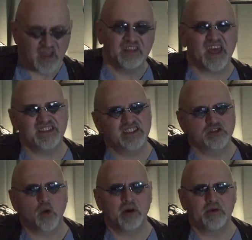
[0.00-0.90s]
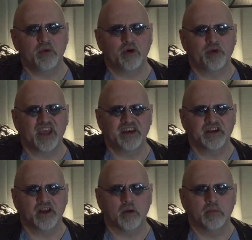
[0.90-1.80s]
That didn't quite be where we
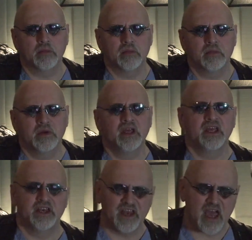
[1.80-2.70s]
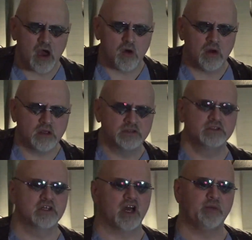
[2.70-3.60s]
ended up. Now,
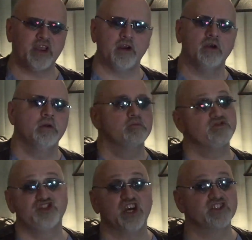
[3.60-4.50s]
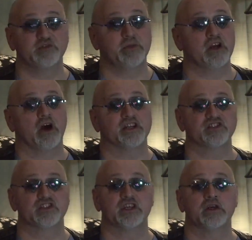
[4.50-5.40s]
I'm here, just me,
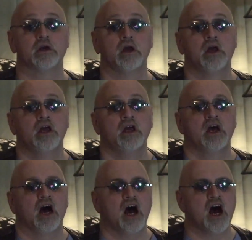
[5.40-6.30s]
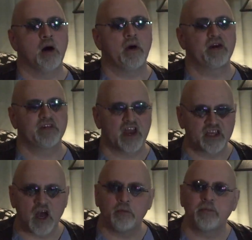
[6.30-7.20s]
honestly. I've got a
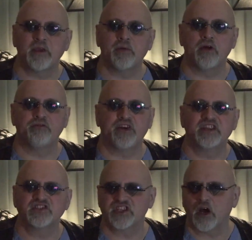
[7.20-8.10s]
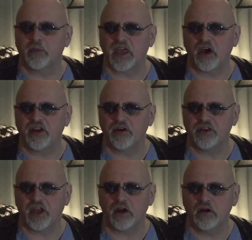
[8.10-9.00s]
couple people, friends that help me out here and
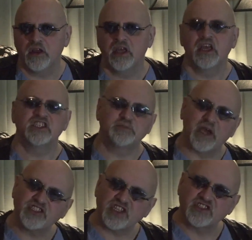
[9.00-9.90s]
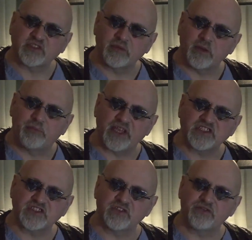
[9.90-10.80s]
there, especially on some of the
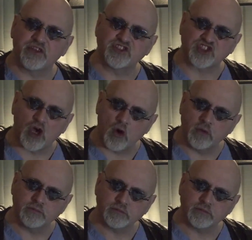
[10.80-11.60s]
bits for the show.